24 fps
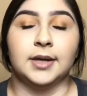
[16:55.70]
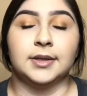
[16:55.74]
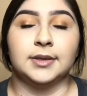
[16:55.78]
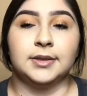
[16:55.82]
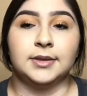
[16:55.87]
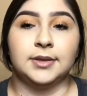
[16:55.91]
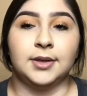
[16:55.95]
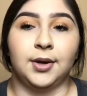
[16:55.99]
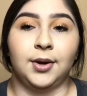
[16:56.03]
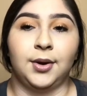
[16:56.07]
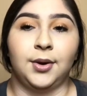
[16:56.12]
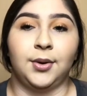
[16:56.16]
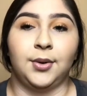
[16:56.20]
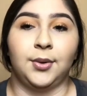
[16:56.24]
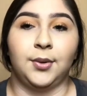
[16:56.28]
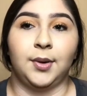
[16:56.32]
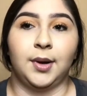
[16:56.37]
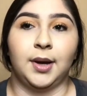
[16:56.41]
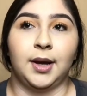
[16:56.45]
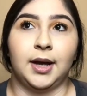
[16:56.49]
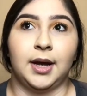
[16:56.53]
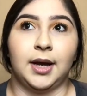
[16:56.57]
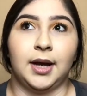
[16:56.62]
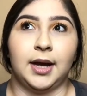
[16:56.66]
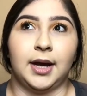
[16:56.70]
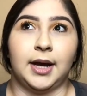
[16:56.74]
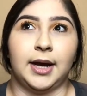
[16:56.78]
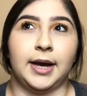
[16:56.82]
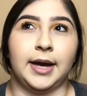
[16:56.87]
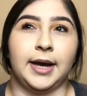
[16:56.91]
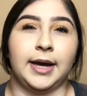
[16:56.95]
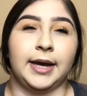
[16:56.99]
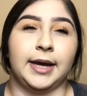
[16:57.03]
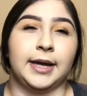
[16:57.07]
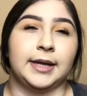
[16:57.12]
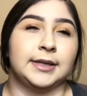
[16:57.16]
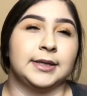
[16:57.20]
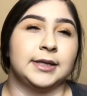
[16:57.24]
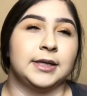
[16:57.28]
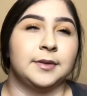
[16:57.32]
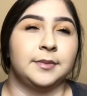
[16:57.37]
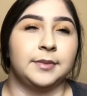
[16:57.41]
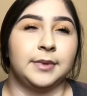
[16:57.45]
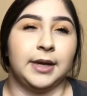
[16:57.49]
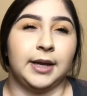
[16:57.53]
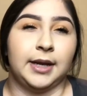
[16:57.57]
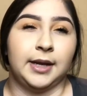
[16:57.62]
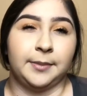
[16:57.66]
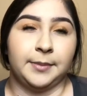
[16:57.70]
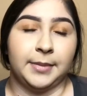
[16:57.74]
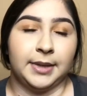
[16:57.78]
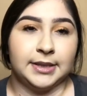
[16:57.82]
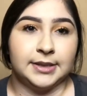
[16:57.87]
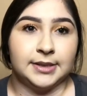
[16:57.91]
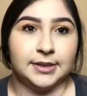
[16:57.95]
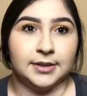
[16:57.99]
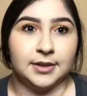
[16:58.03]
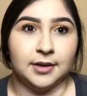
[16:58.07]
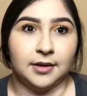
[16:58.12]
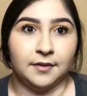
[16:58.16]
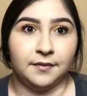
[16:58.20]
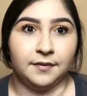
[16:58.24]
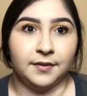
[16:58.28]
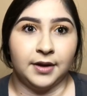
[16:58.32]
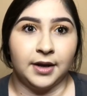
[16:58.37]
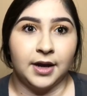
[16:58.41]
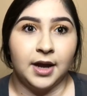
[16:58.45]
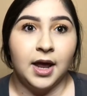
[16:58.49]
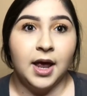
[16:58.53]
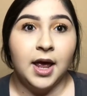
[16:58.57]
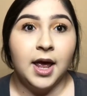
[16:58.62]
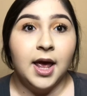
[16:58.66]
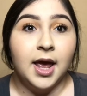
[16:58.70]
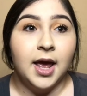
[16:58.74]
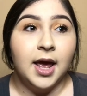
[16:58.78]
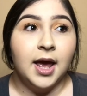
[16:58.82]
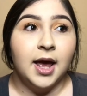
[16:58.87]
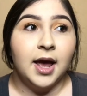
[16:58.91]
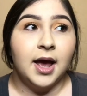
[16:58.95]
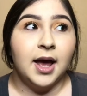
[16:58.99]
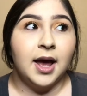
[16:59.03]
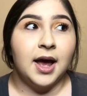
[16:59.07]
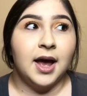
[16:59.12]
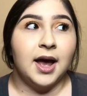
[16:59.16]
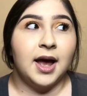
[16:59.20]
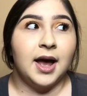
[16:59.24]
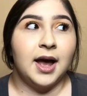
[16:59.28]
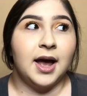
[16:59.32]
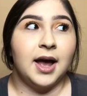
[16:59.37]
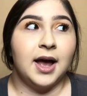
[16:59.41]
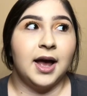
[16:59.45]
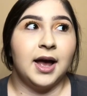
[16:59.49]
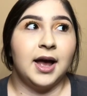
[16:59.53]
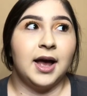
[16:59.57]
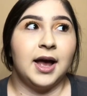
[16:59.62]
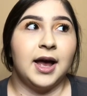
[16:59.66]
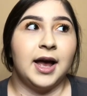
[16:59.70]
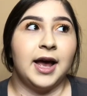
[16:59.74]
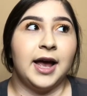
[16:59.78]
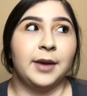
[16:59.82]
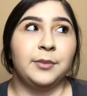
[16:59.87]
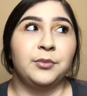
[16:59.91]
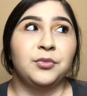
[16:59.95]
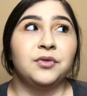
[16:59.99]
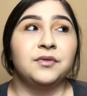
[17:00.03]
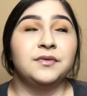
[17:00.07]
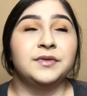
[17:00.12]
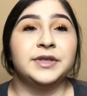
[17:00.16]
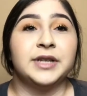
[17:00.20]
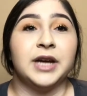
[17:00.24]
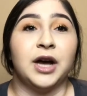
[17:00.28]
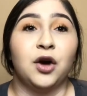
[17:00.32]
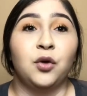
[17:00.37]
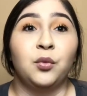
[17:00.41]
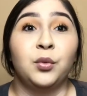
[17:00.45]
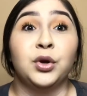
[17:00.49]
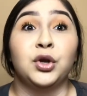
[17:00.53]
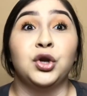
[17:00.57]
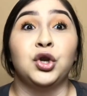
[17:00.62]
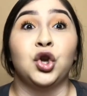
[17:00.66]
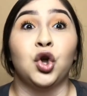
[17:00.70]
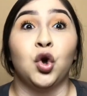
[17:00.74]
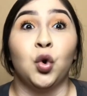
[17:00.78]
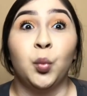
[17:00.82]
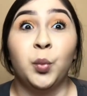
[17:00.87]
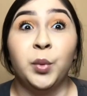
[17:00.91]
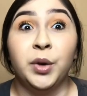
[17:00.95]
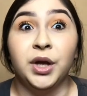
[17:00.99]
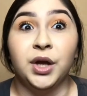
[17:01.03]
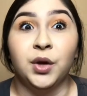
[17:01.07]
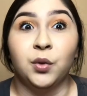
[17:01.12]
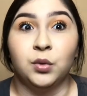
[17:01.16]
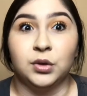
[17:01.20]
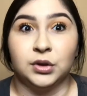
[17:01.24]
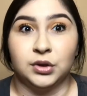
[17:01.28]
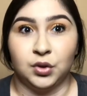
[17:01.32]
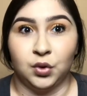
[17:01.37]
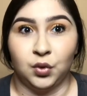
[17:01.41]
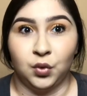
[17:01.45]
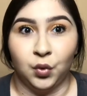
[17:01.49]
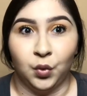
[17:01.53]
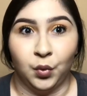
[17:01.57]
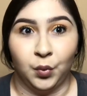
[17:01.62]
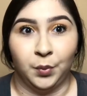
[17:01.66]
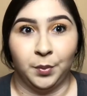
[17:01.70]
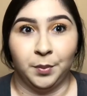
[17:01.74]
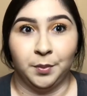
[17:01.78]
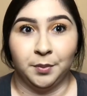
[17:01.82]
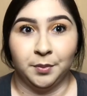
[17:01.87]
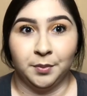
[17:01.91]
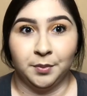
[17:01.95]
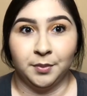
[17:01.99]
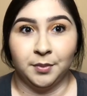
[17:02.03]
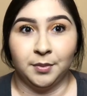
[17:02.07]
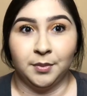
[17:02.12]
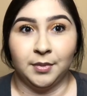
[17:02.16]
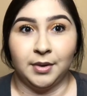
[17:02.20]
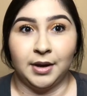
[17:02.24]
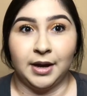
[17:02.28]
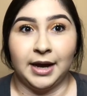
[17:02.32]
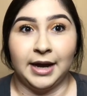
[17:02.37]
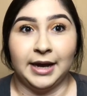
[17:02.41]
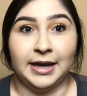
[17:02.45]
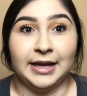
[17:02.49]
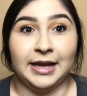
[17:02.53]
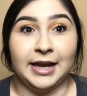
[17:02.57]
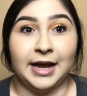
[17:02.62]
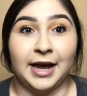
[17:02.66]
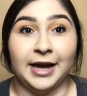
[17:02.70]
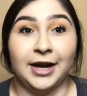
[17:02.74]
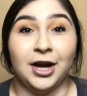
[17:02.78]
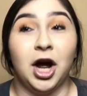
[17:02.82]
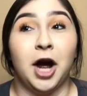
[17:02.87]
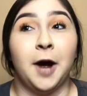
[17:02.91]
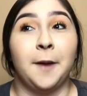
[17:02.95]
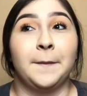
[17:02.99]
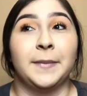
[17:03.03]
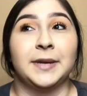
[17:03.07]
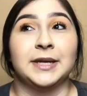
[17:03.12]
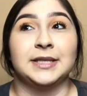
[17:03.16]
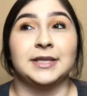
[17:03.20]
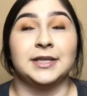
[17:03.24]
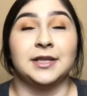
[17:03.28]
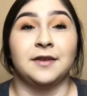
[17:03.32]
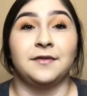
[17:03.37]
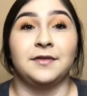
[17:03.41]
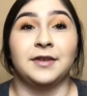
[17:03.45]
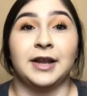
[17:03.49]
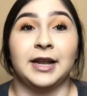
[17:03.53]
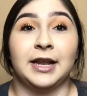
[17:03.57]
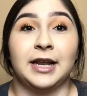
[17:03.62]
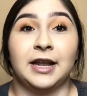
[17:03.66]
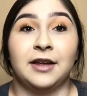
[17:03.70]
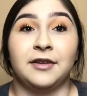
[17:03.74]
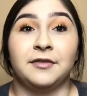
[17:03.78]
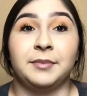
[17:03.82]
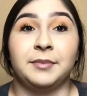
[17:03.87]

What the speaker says: So I ended up getting my stuff, and I moved down when nobody was home. I got my stuff and I left